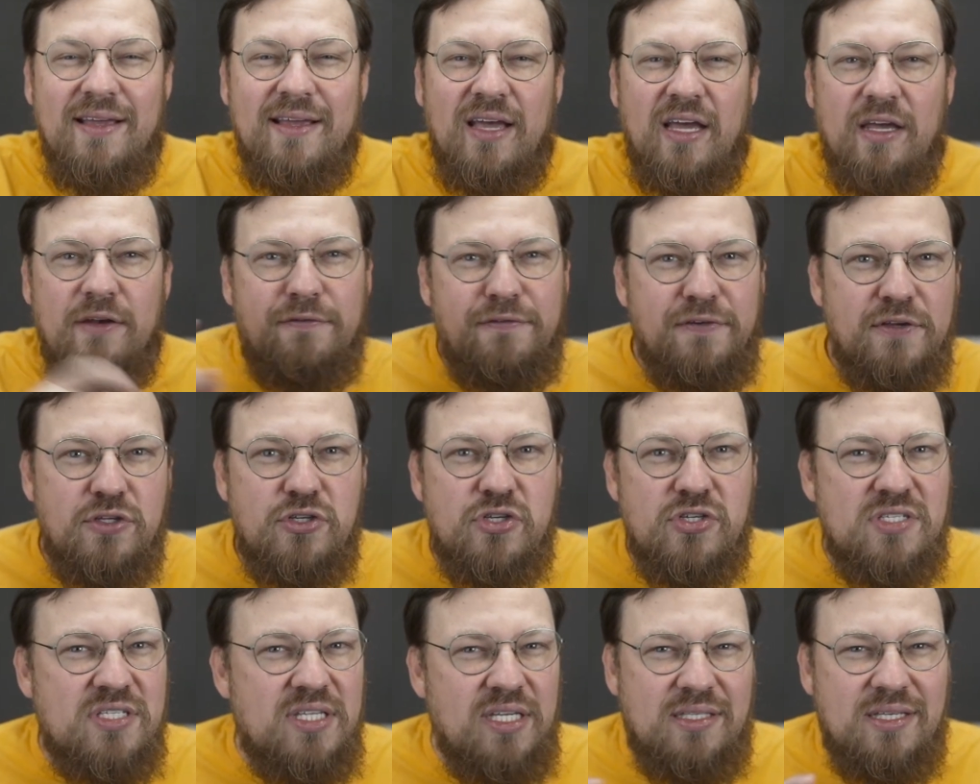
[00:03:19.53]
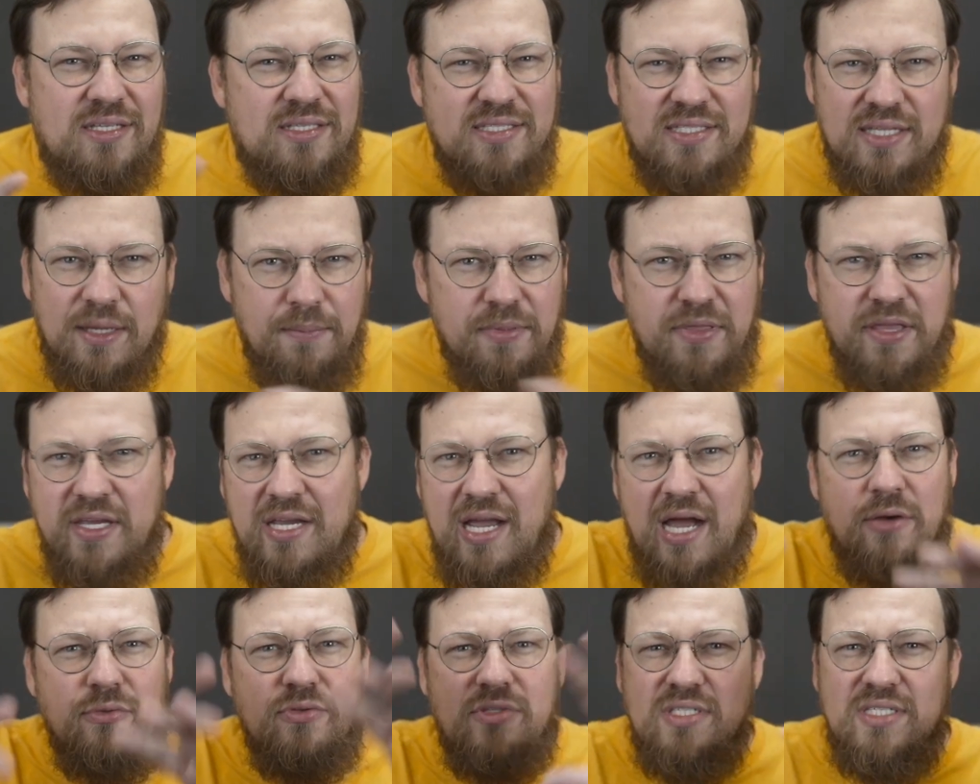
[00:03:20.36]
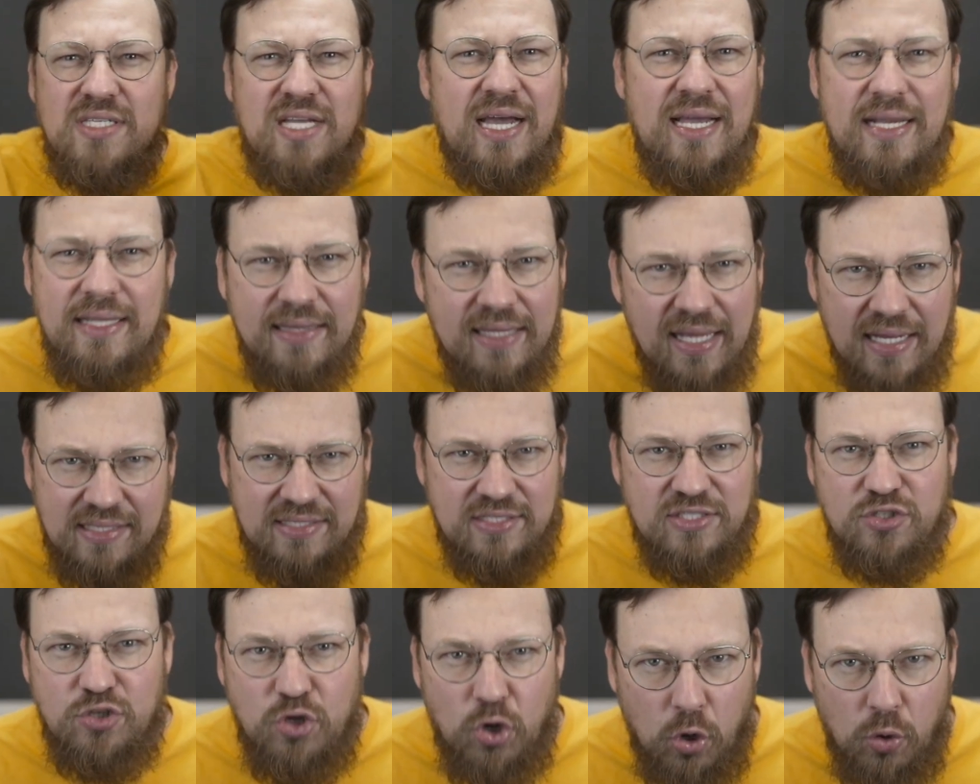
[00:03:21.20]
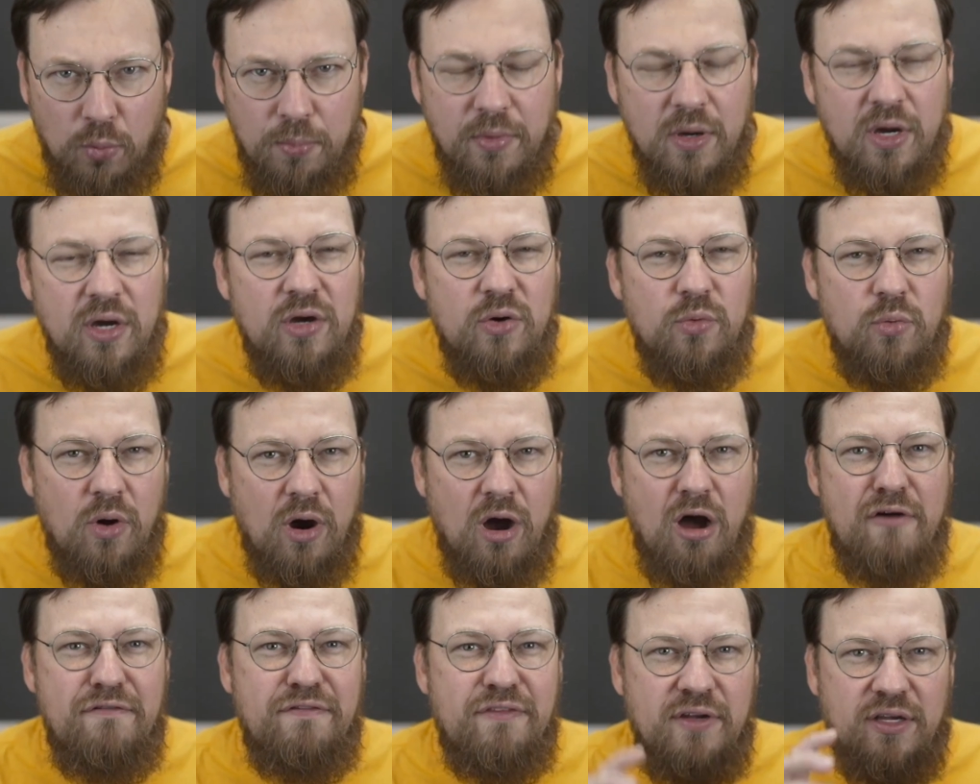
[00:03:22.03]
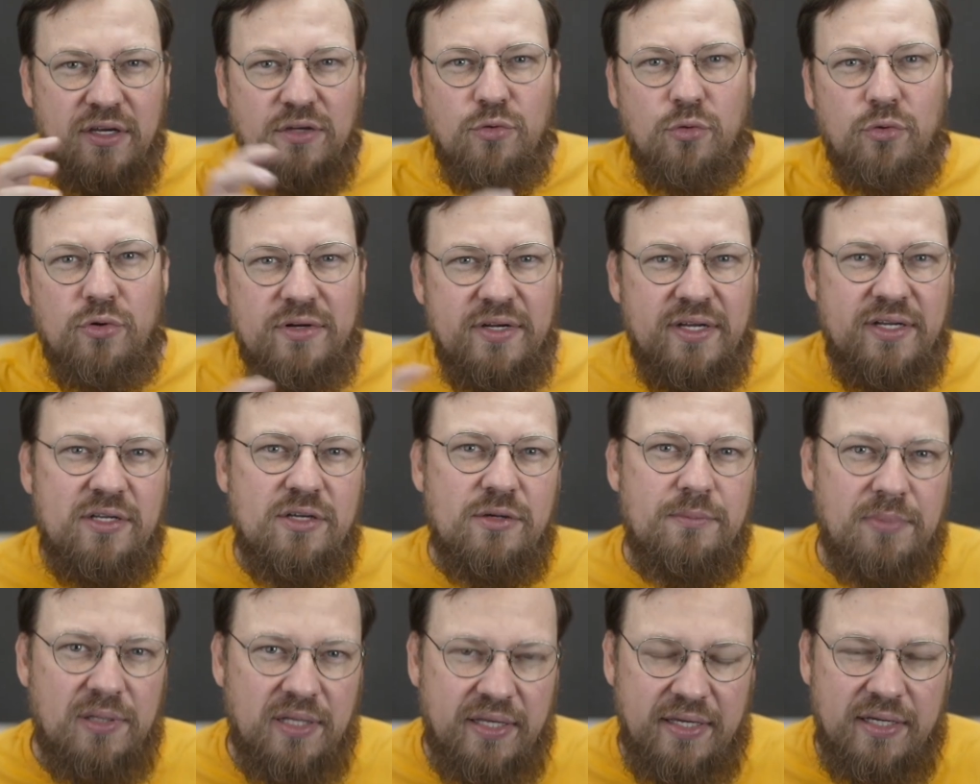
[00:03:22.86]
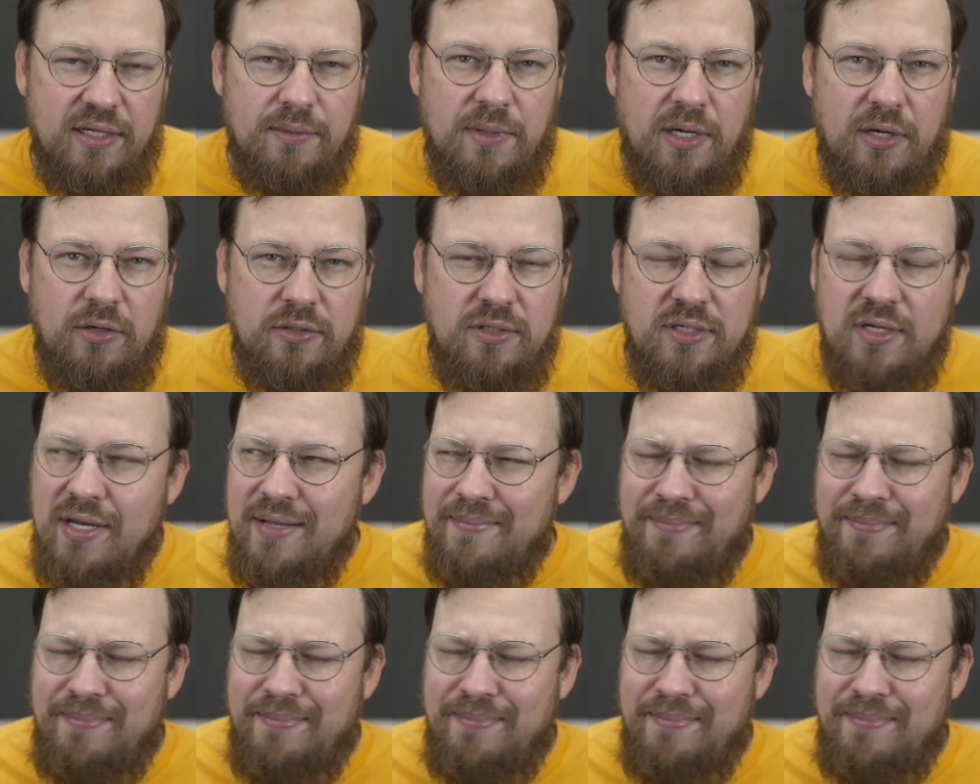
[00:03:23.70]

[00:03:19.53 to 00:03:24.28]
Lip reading: and features that did something outside that scope were often ignored and complained about.